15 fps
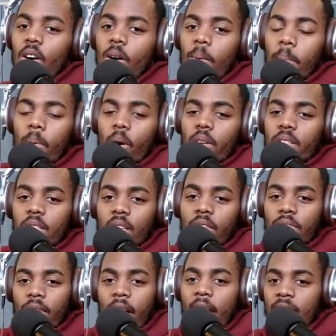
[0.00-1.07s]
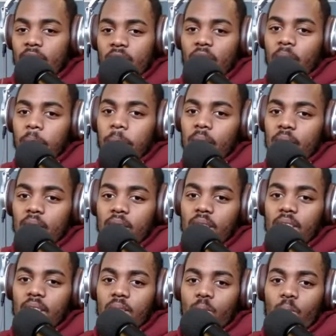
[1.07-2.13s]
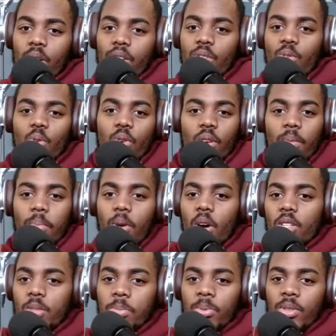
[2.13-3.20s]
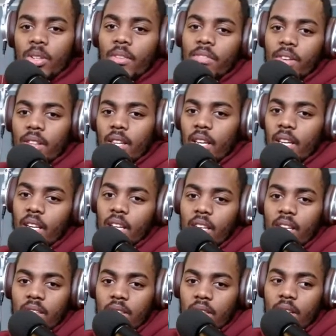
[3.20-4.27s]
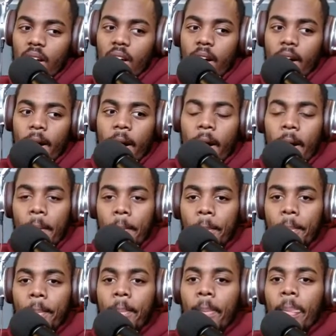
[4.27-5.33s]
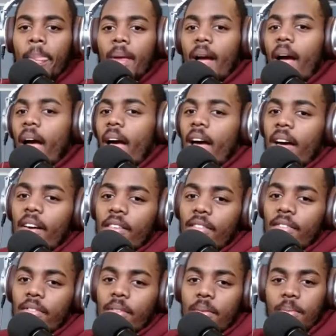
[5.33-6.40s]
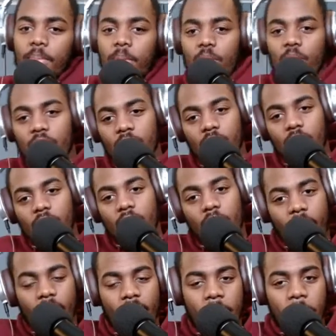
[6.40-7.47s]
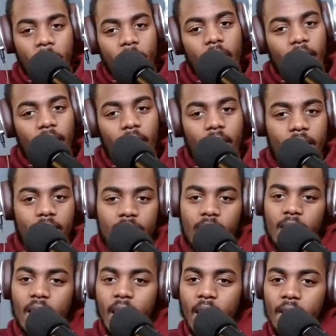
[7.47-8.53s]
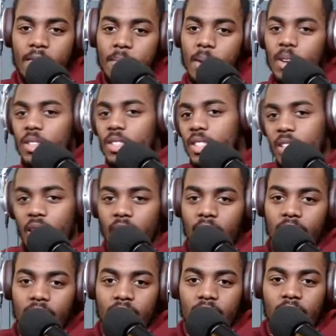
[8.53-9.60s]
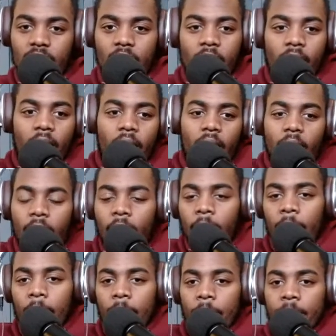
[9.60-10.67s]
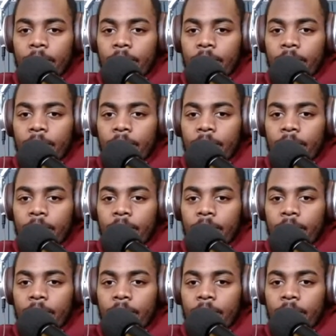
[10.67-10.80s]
multifaceted business where you're doing multiple different things. I have music, I have podcasting, I have merchandise, um,